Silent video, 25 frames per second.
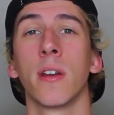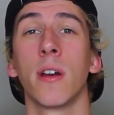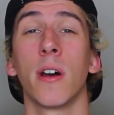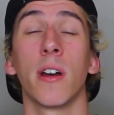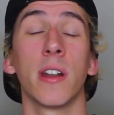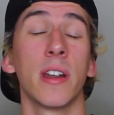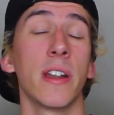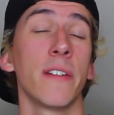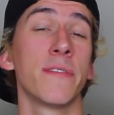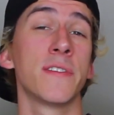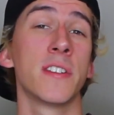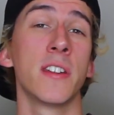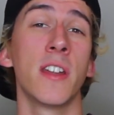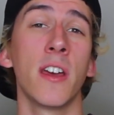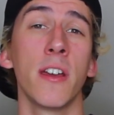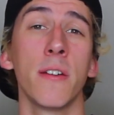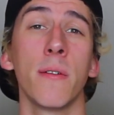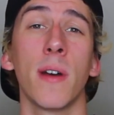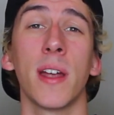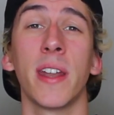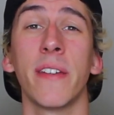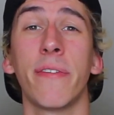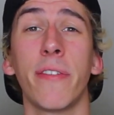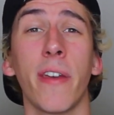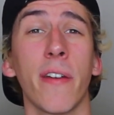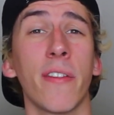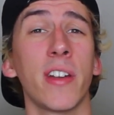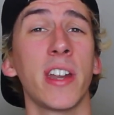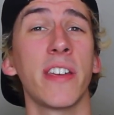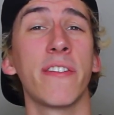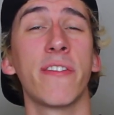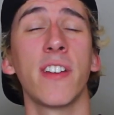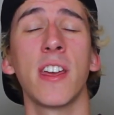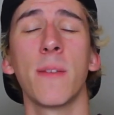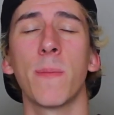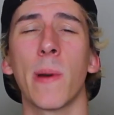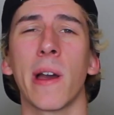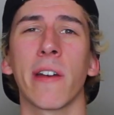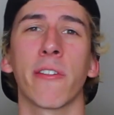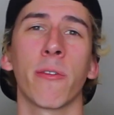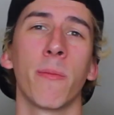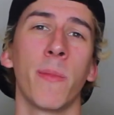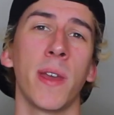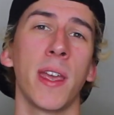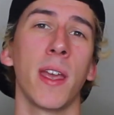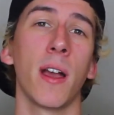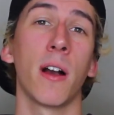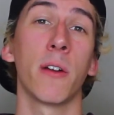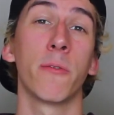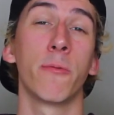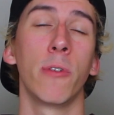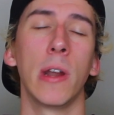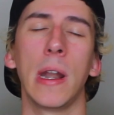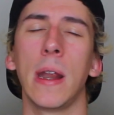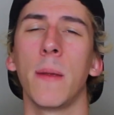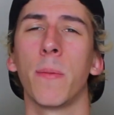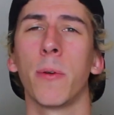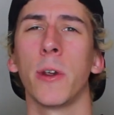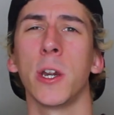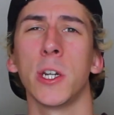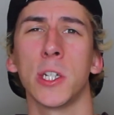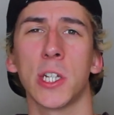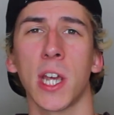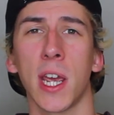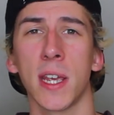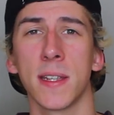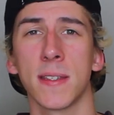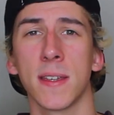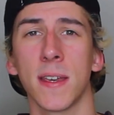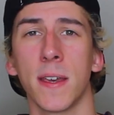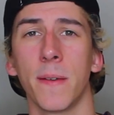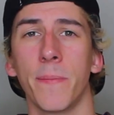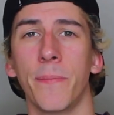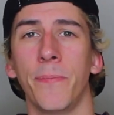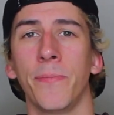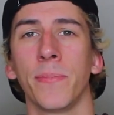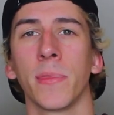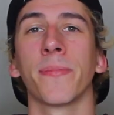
I'd love to know, and if you have any feedback from me, I'd really appreciate it.